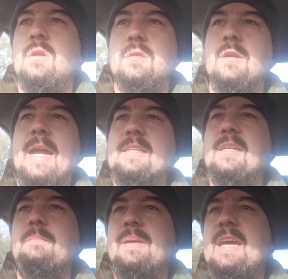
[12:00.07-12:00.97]
They're
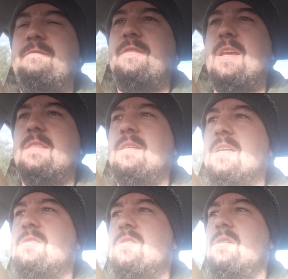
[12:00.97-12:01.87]
acting in bad faith
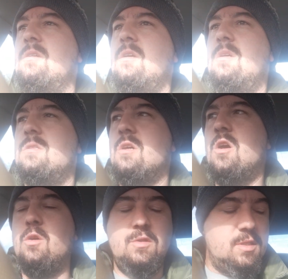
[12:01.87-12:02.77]
against the
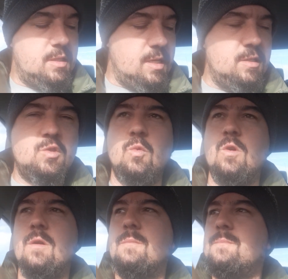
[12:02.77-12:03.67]
oaths that they
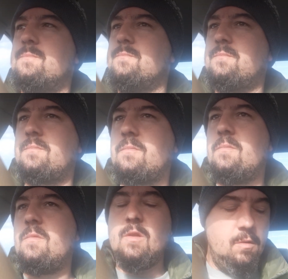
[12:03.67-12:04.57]
swore.
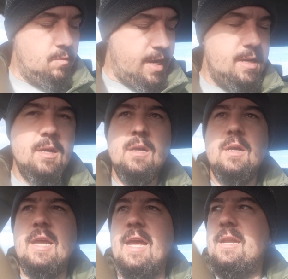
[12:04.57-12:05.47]
Right?
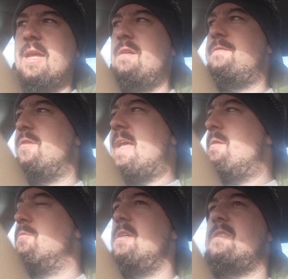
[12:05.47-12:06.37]
And for
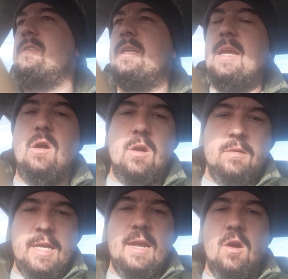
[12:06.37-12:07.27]
that reason, they
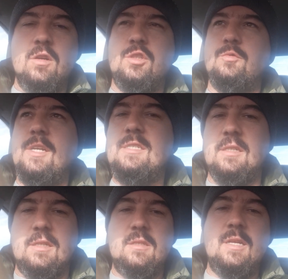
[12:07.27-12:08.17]
are
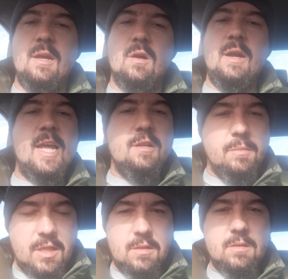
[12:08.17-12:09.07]
treasonous. They are
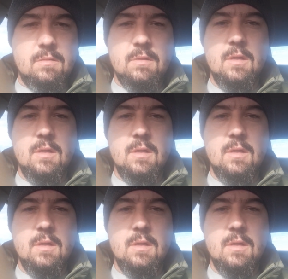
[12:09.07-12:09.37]
enemies.